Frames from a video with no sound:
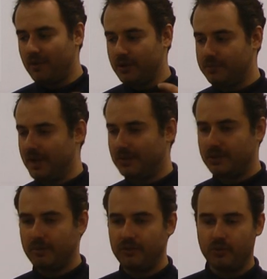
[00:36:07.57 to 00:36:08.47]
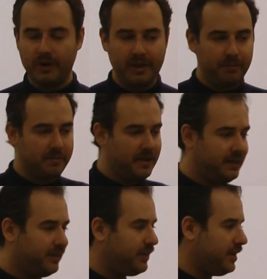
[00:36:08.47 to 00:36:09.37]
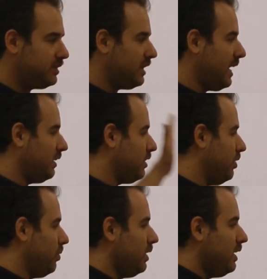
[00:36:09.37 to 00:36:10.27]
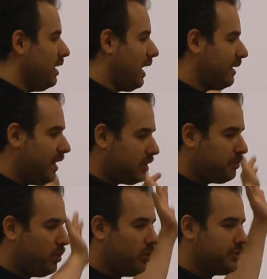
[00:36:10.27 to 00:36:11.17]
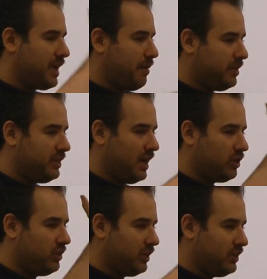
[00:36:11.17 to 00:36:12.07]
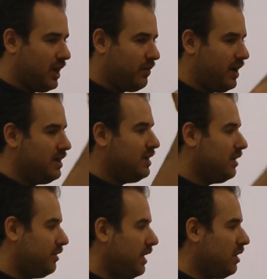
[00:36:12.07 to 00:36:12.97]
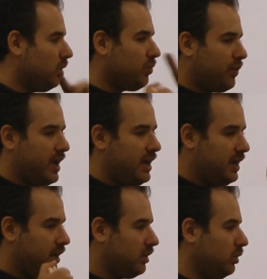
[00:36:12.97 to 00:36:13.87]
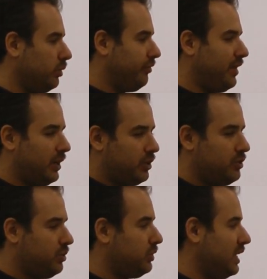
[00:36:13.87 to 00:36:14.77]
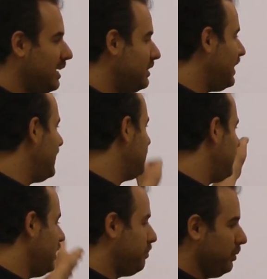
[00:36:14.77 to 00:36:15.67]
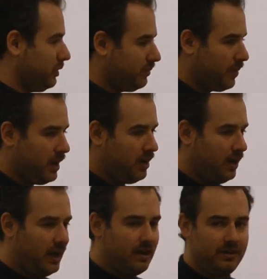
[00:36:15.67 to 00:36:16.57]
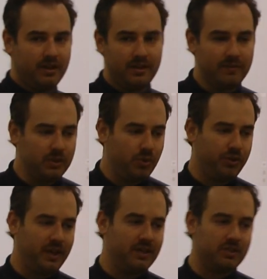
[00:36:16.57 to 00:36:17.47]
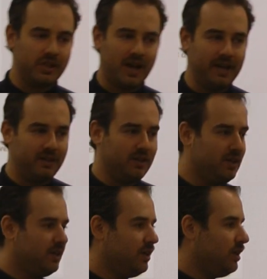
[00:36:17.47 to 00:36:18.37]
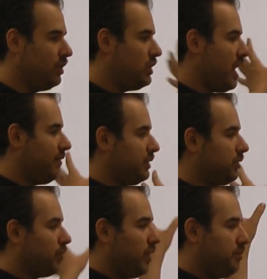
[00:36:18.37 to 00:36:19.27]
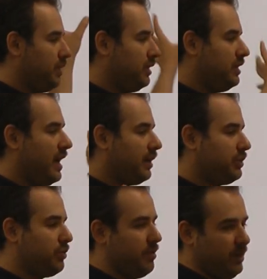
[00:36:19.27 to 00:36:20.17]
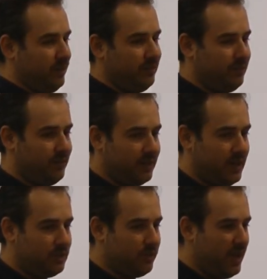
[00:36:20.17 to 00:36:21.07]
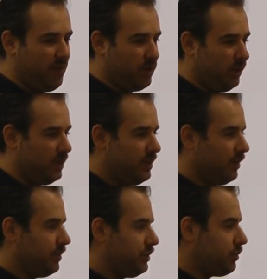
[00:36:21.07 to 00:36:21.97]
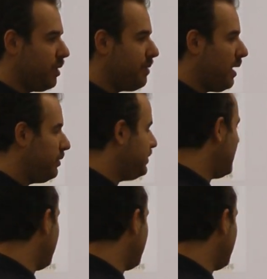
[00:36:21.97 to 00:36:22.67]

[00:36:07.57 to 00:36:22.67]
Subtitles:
are responsible for implementing things like, guest books, comment sections, etc., they already include functions to sanitize the inputs. And they will do things like JavaScript tag stripping. Okay, so they will strip out the